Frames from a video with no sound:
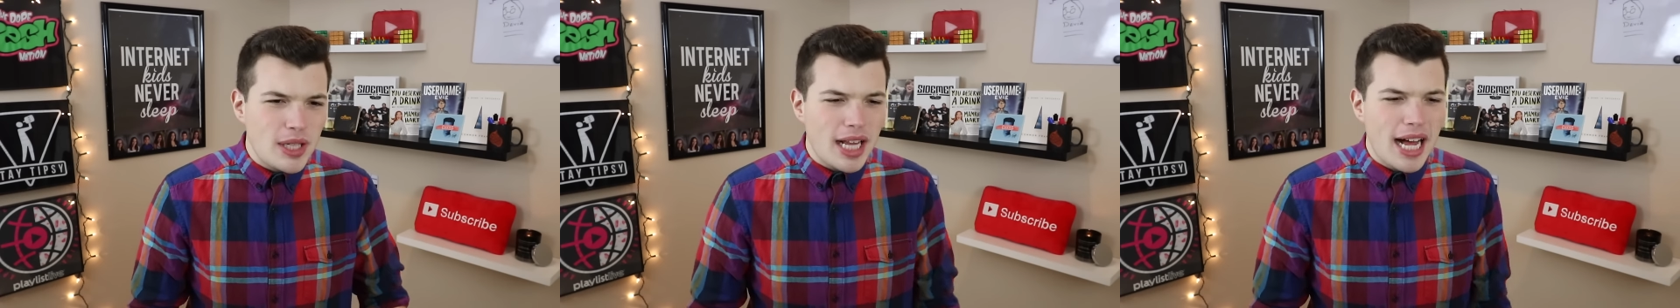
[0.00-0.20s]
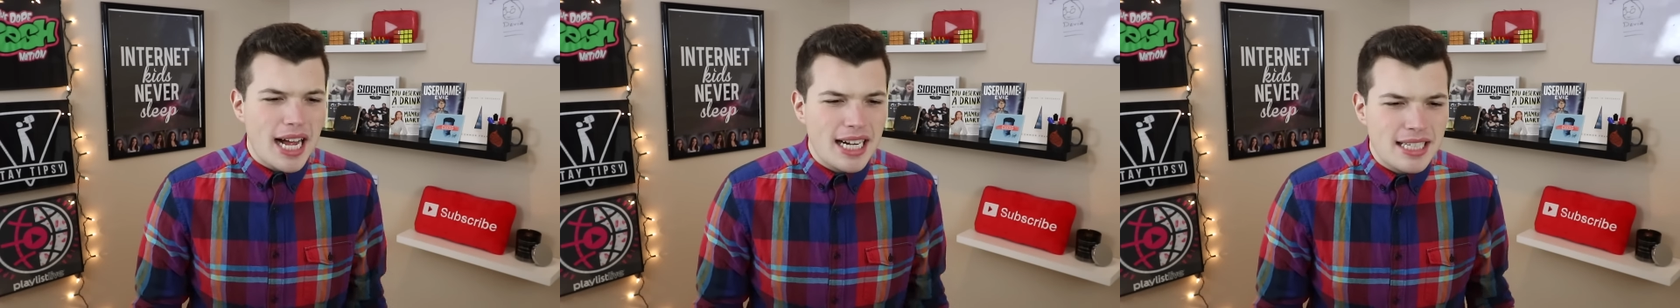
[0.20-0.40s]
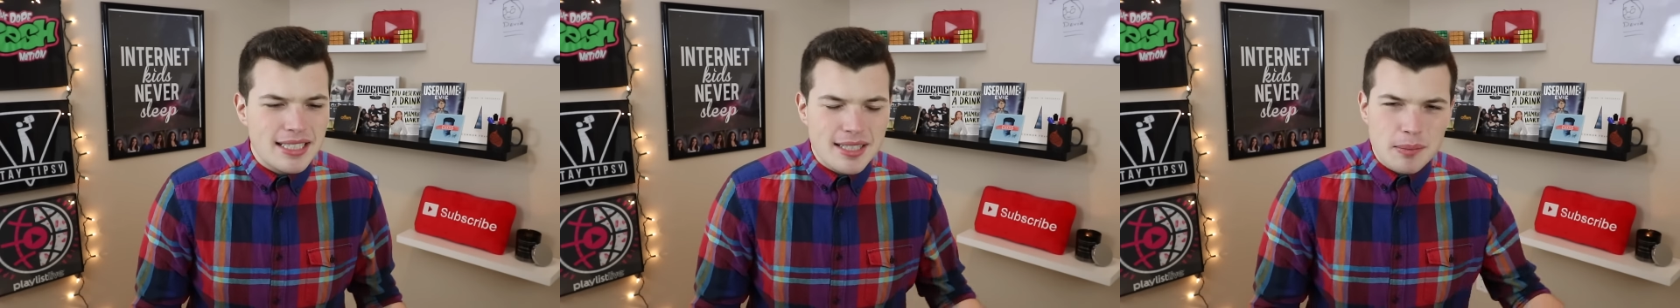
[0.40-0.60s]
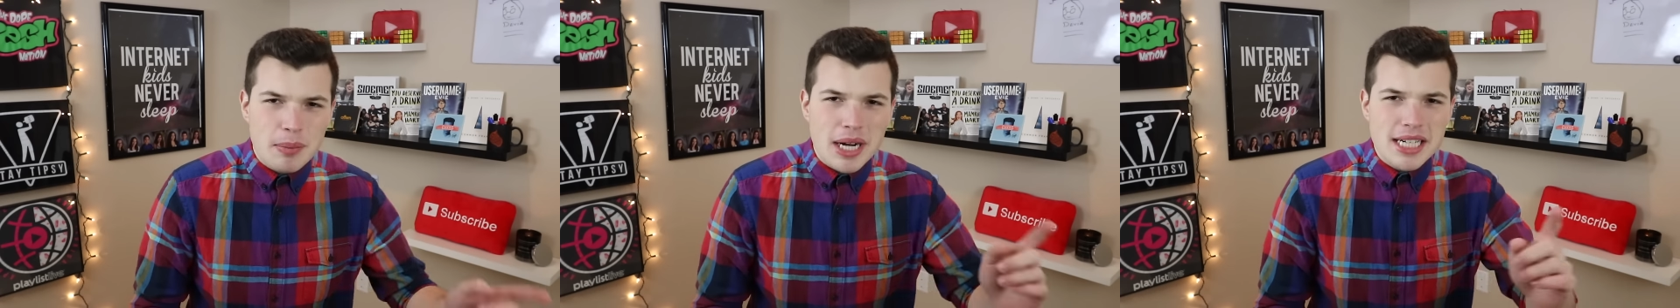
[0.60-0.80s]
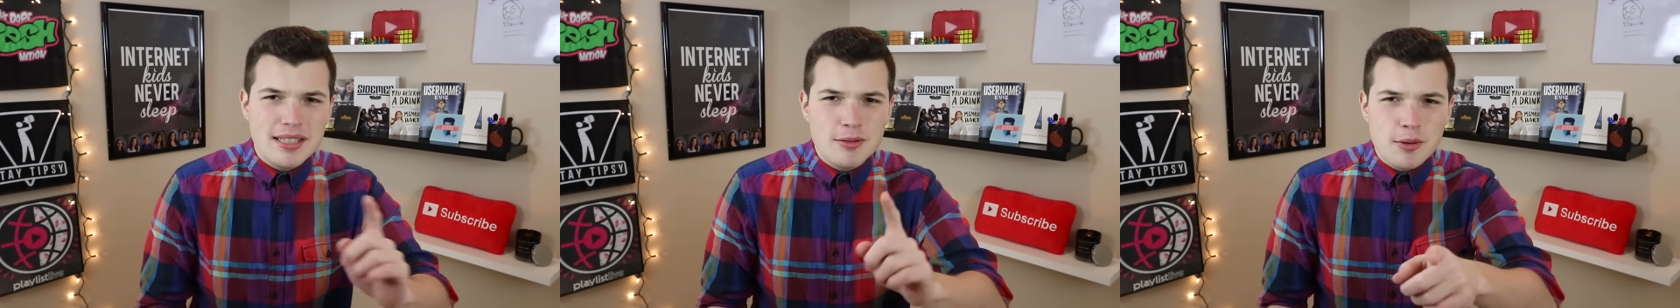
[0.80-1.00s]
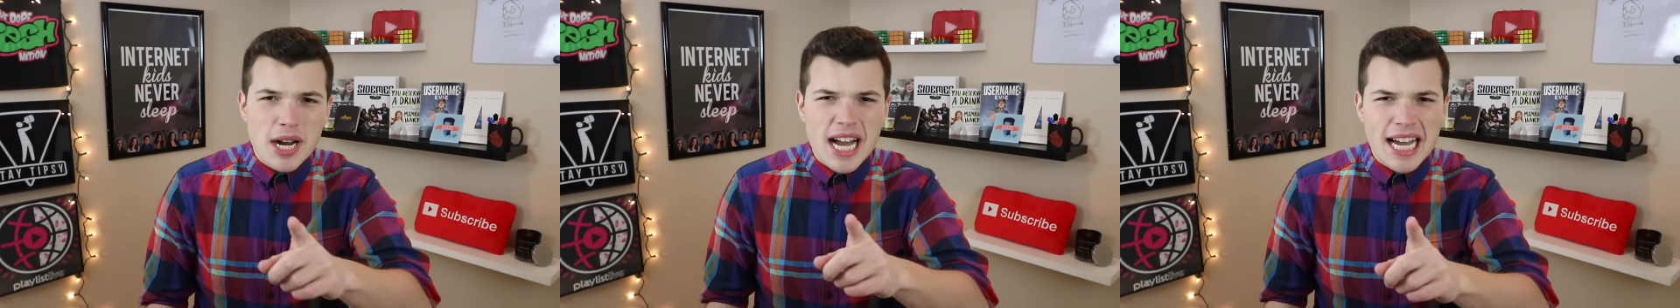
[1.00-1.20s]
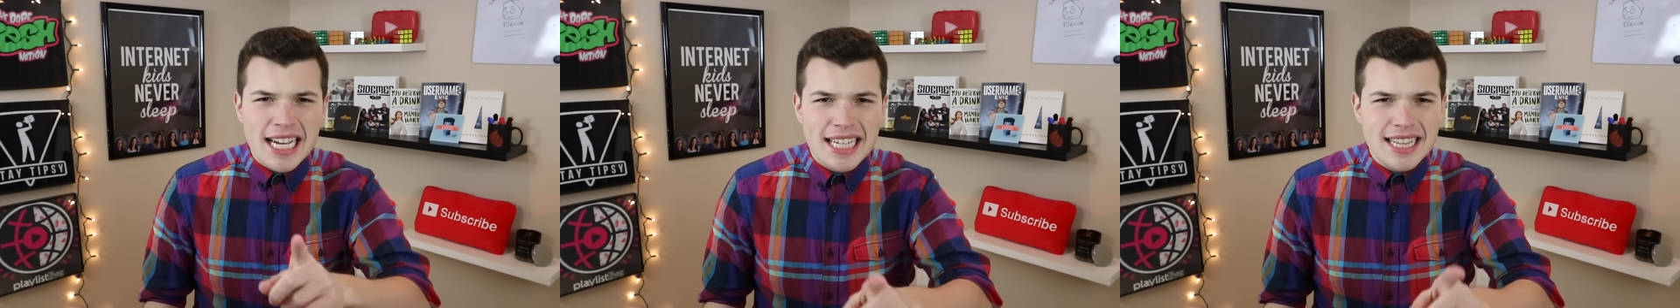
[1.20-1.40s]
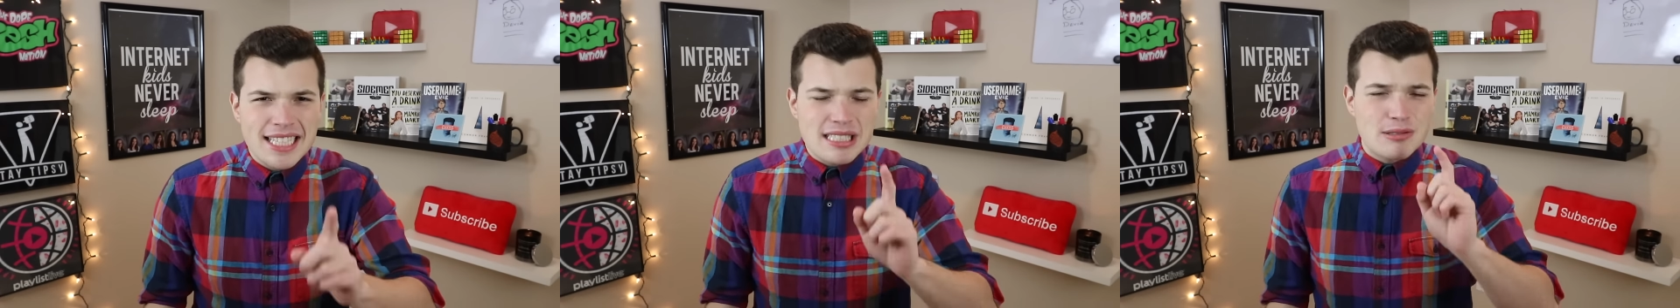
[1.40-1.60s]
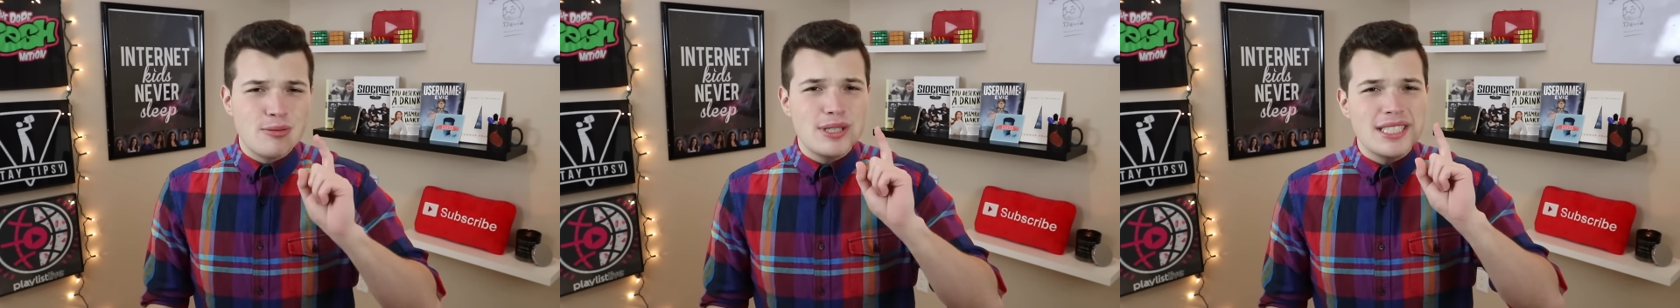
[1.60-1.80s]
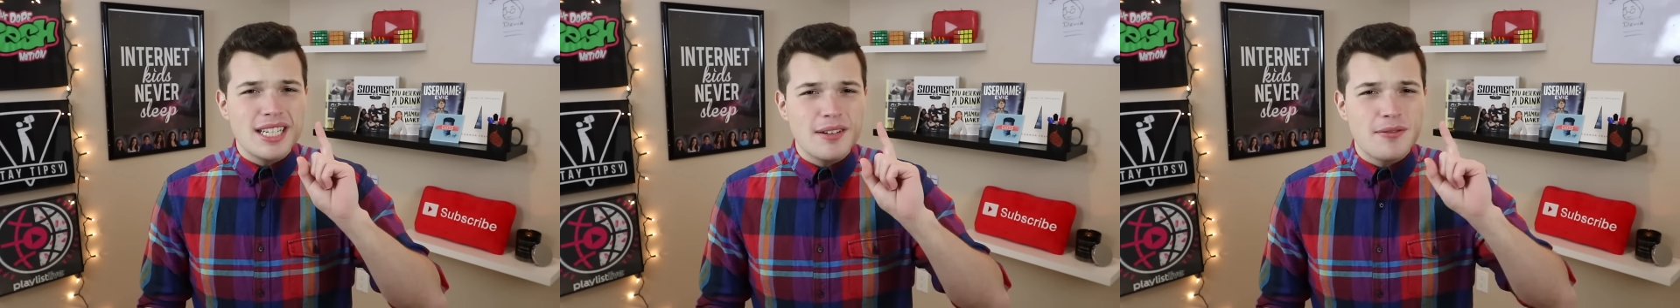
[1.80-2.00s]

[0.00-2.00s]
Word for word: And by the way, this was